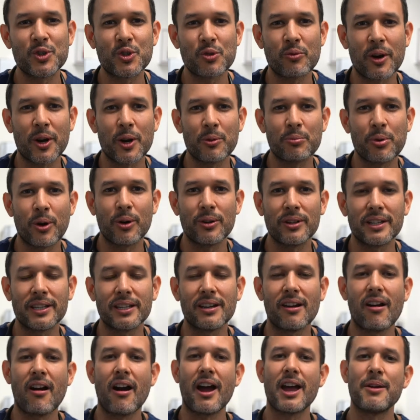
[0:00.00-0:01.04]
Gerardo
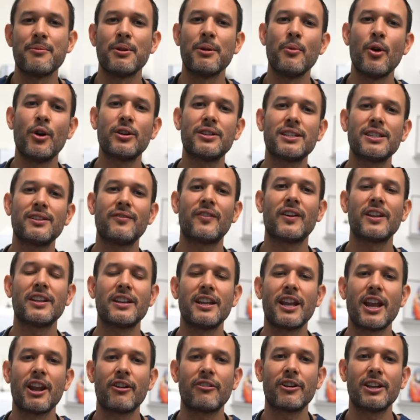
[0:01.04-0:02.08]
Poli. I am an emergency
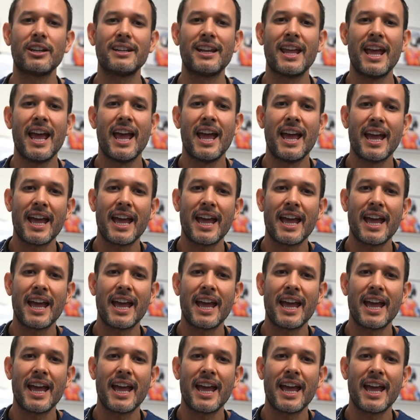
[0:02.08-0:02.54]
veterinarian